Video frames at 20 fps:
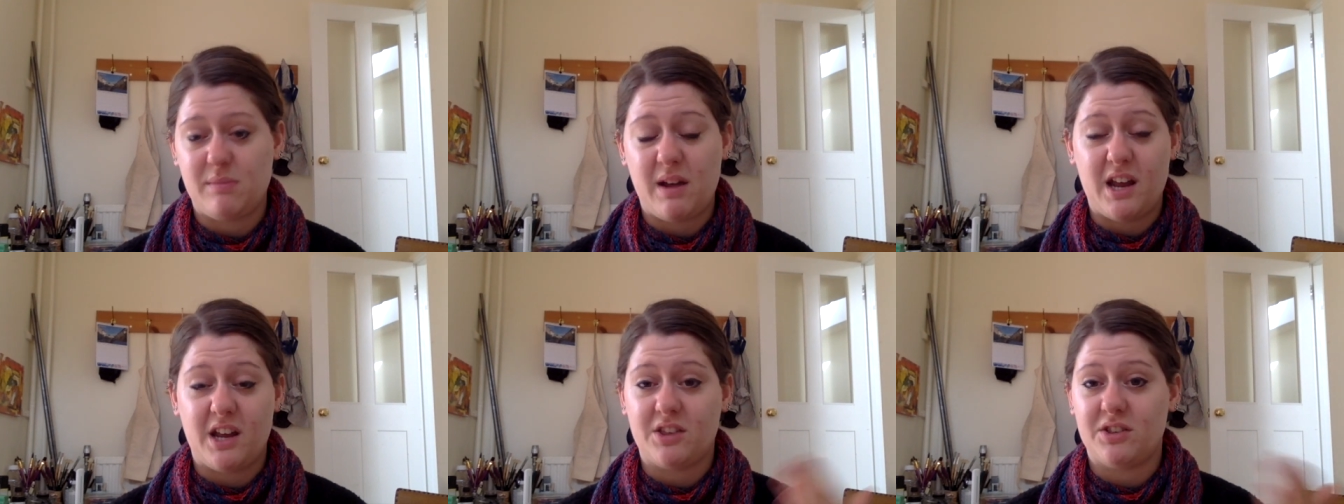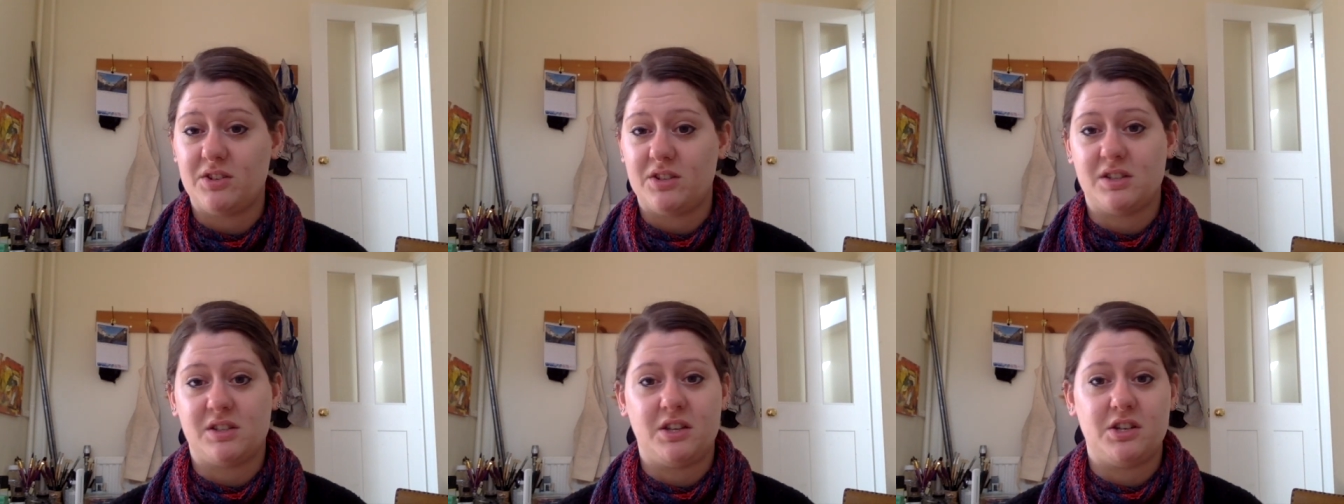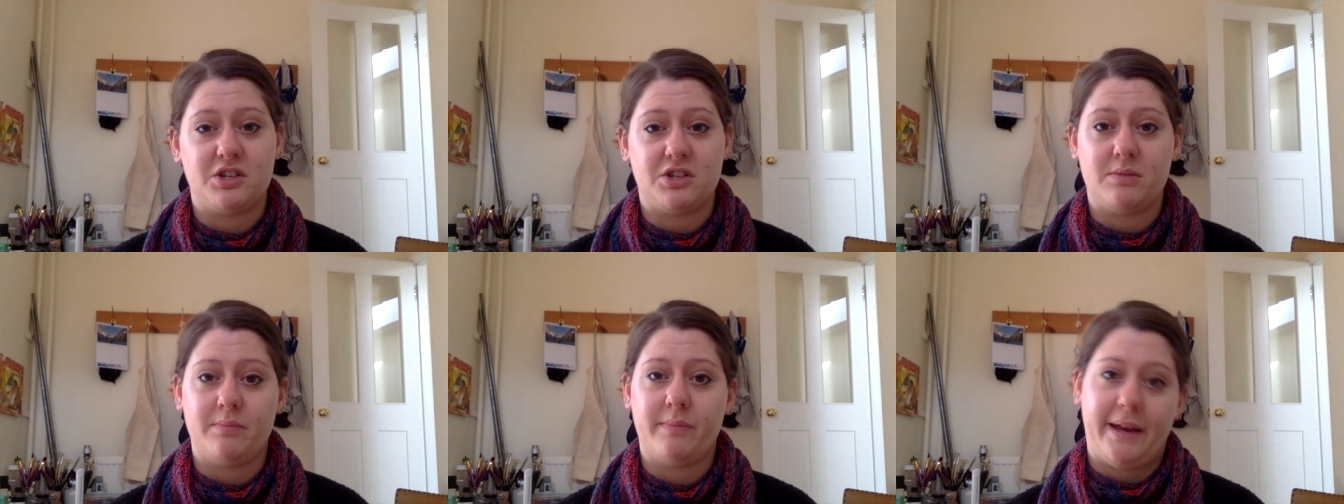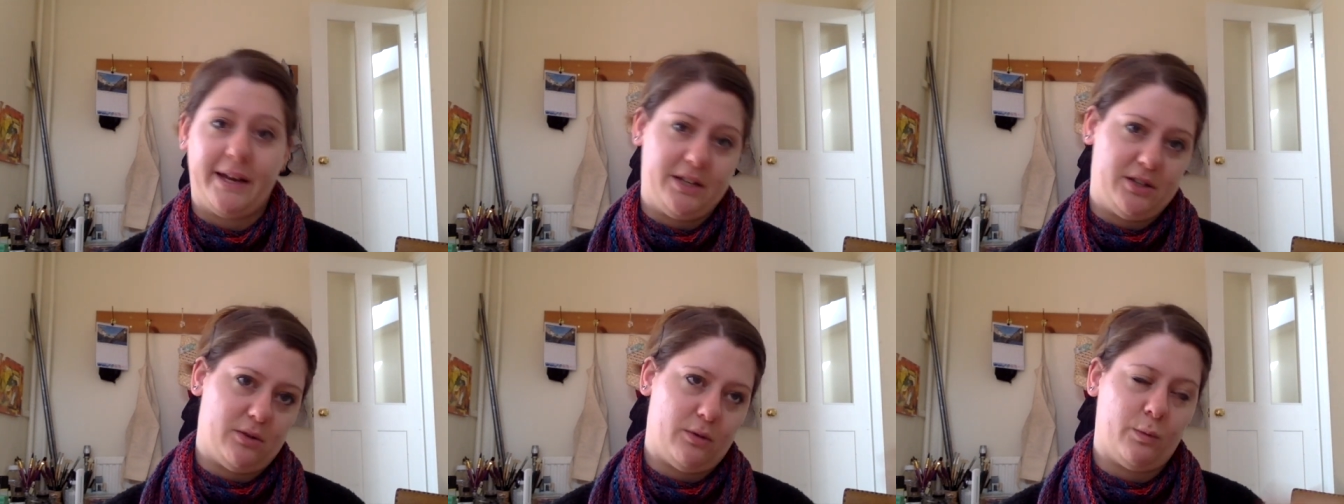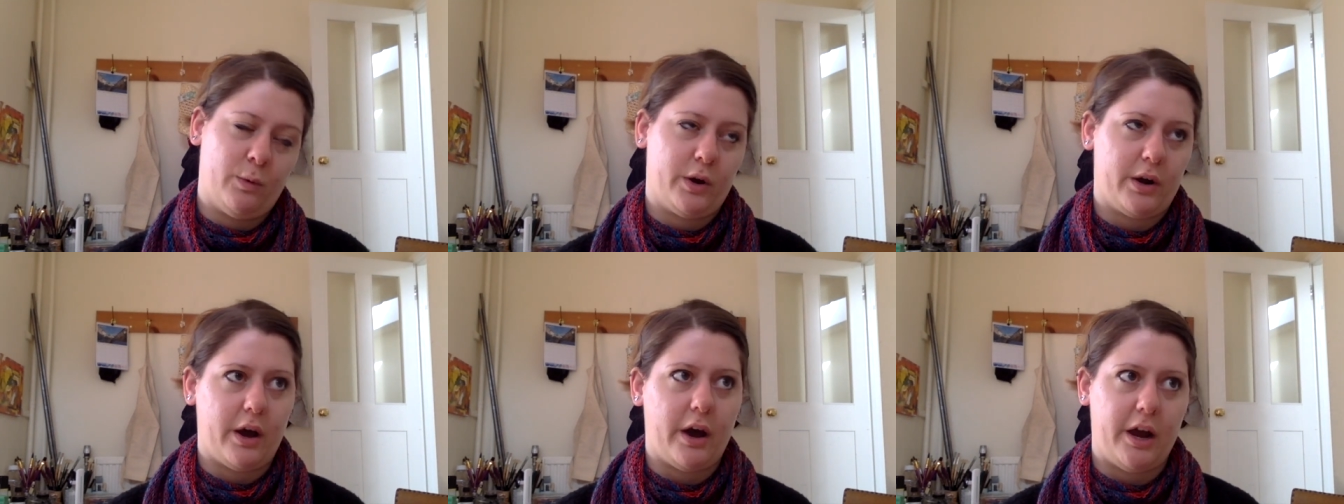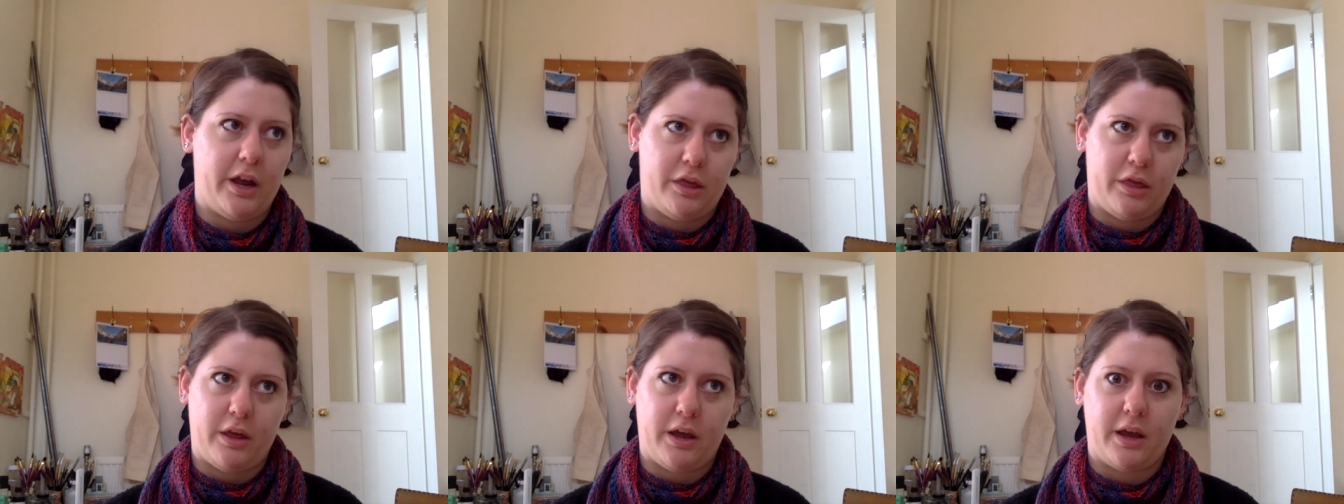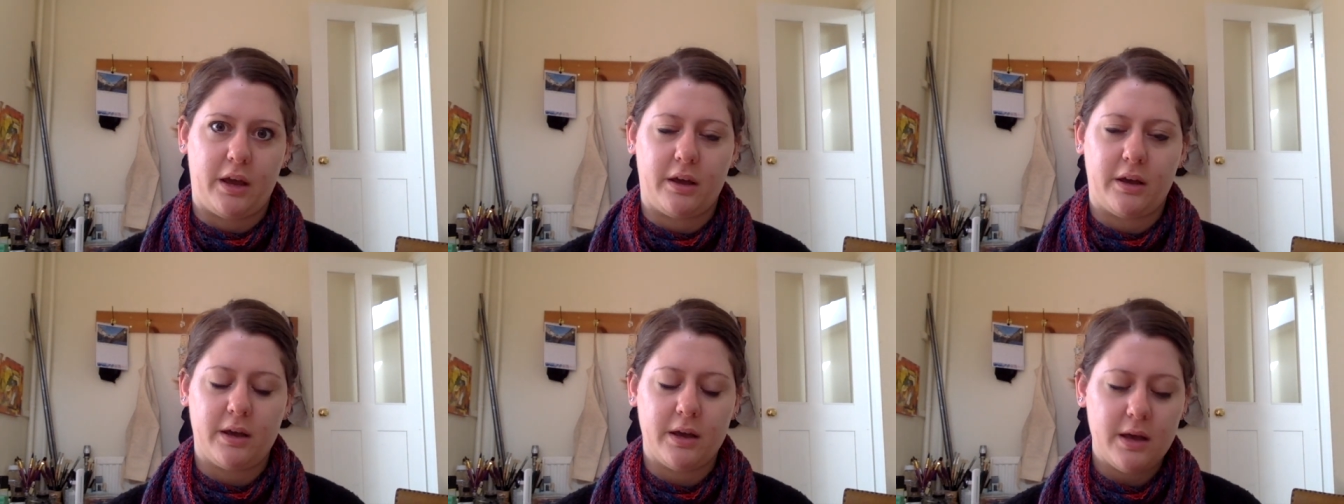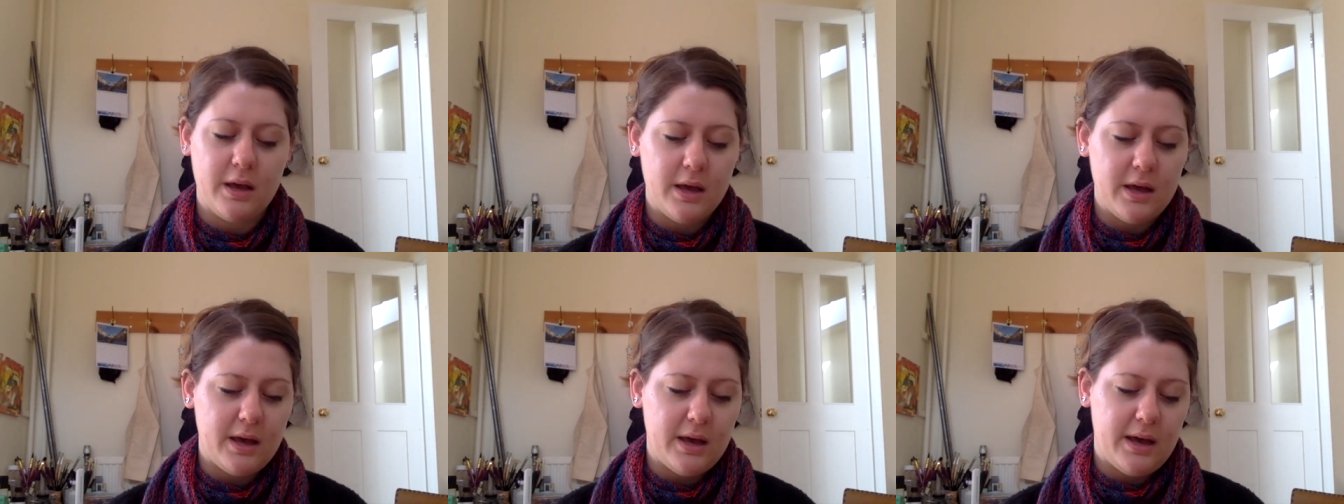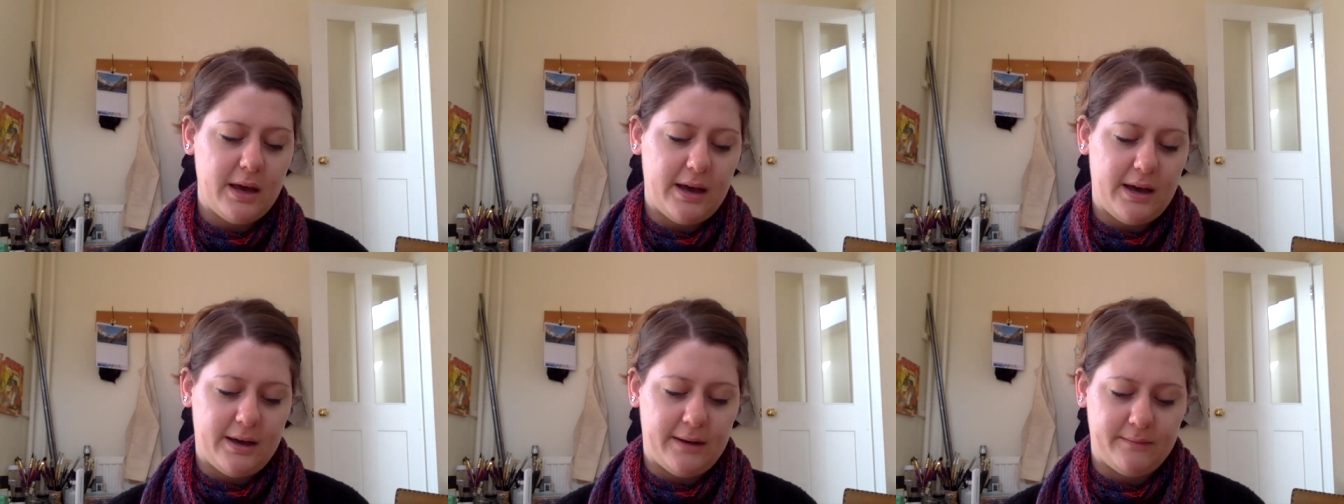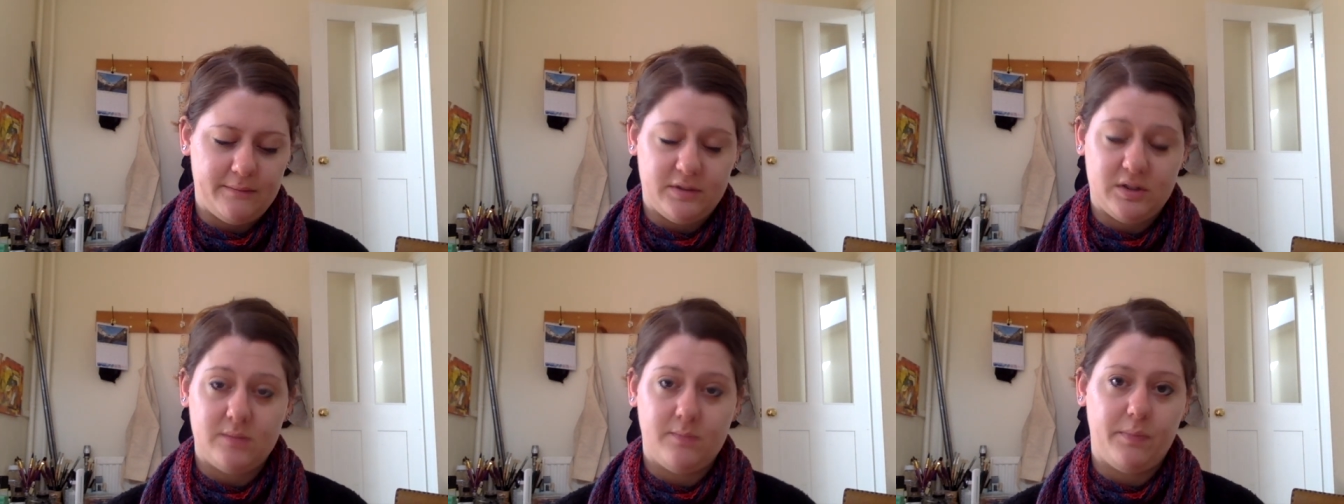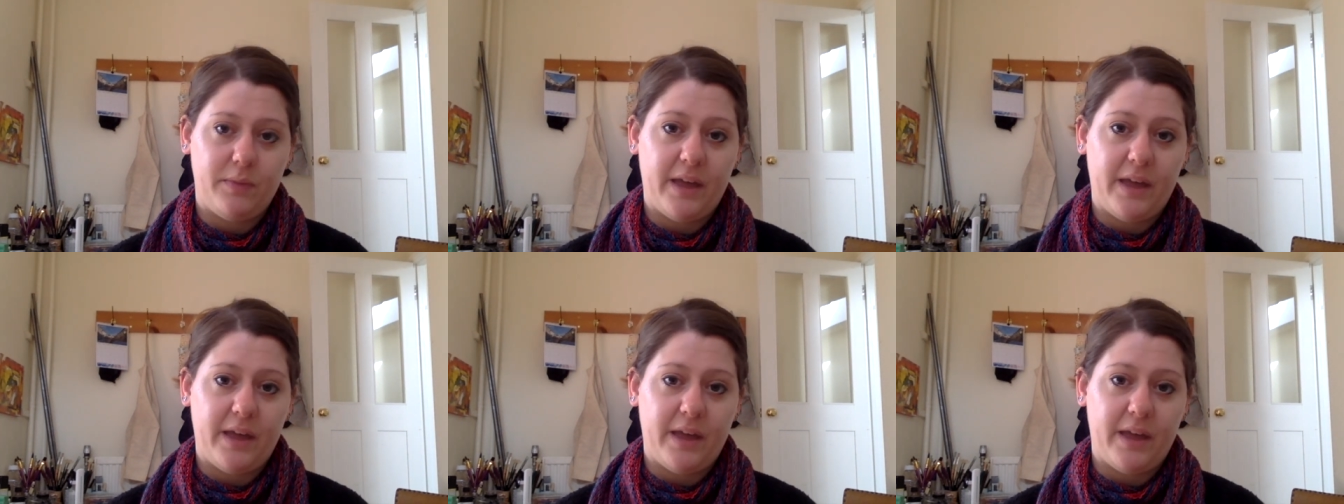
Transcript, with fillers: make the decision based on what I think um,